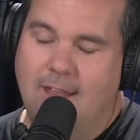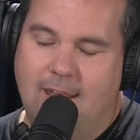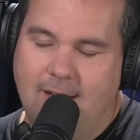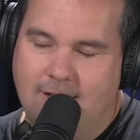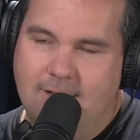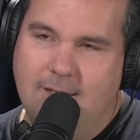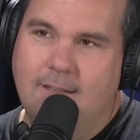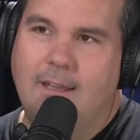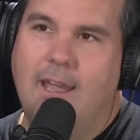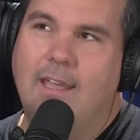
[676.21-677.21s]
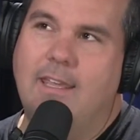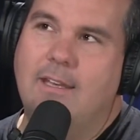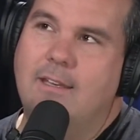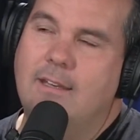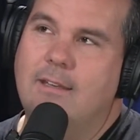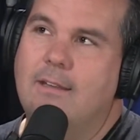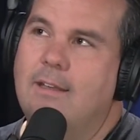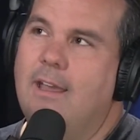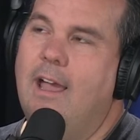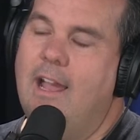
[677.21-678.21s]
and I can
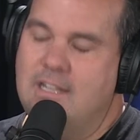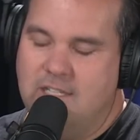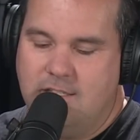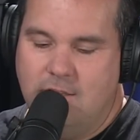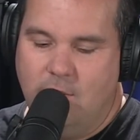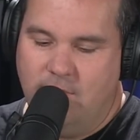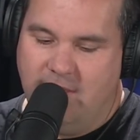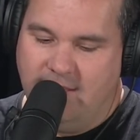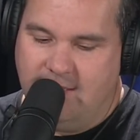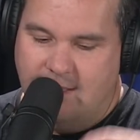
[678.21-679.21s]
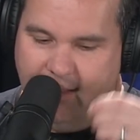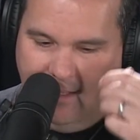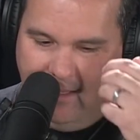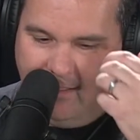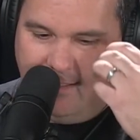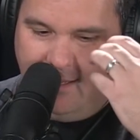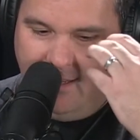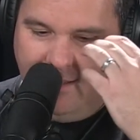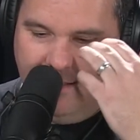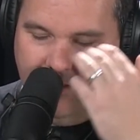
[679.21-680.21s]
I just know that that
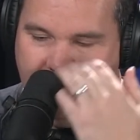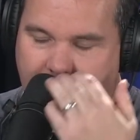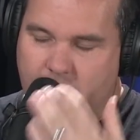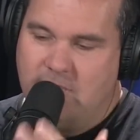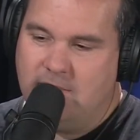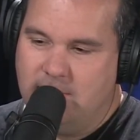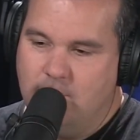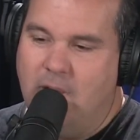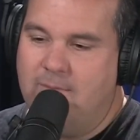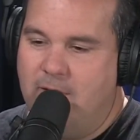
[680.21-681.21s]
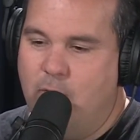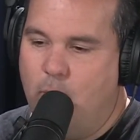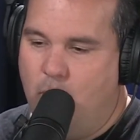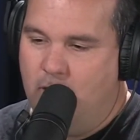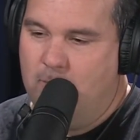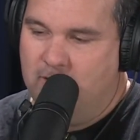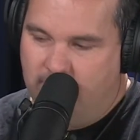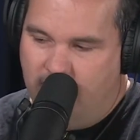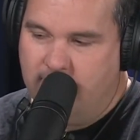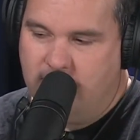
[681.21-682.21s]
uh, the best, my favorite part about the
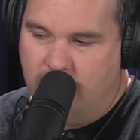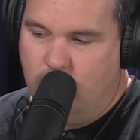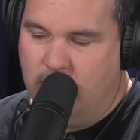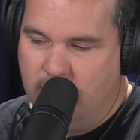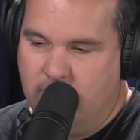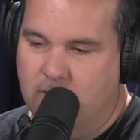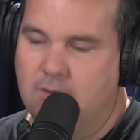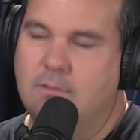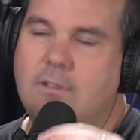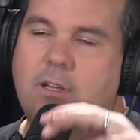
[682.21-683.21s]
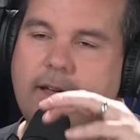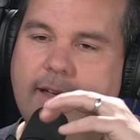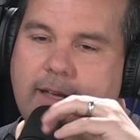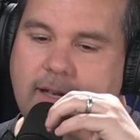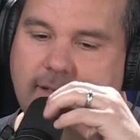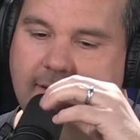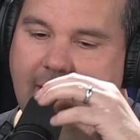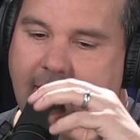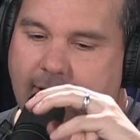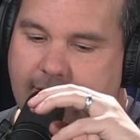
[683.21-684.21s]
five star winner circle is
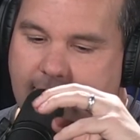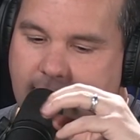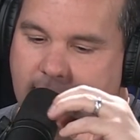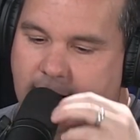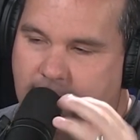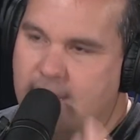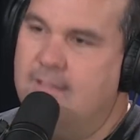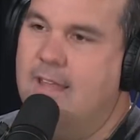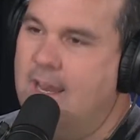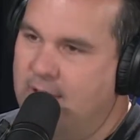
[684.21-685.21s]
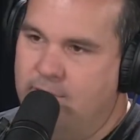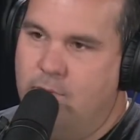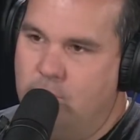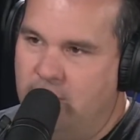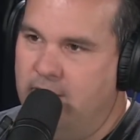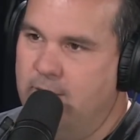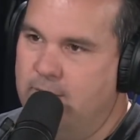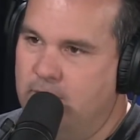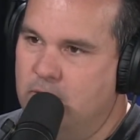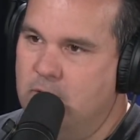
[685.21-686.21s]
that it is that even playing
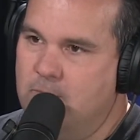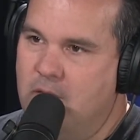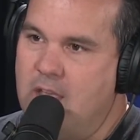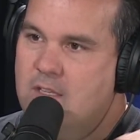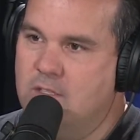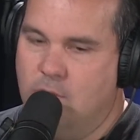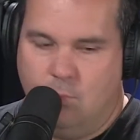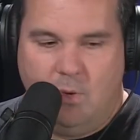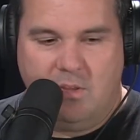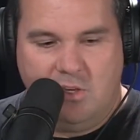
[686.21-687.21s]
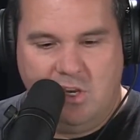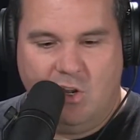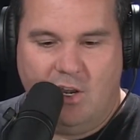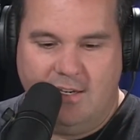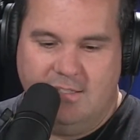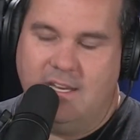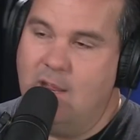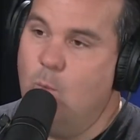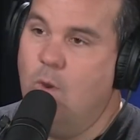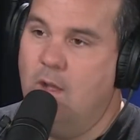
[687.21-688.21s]
field. Yeah. So whether you're on day
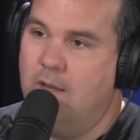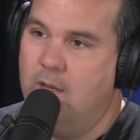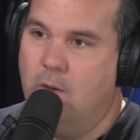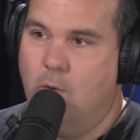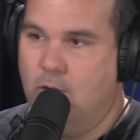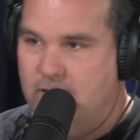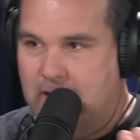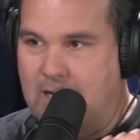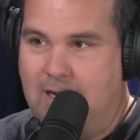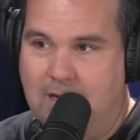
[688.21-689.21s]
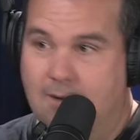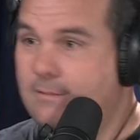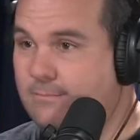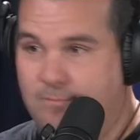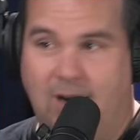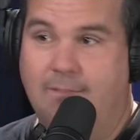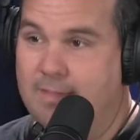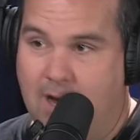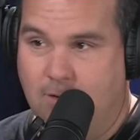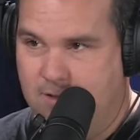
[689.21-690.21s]
one or day five
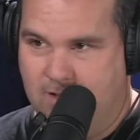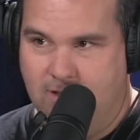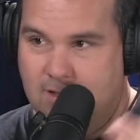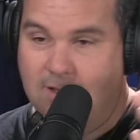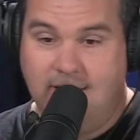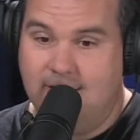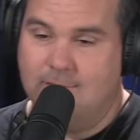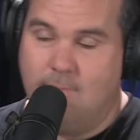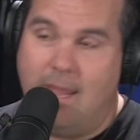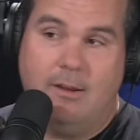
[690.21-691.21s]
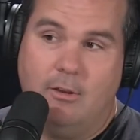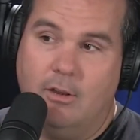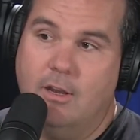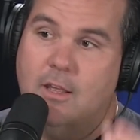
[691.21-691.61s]
thousand, yep. doesn't matter.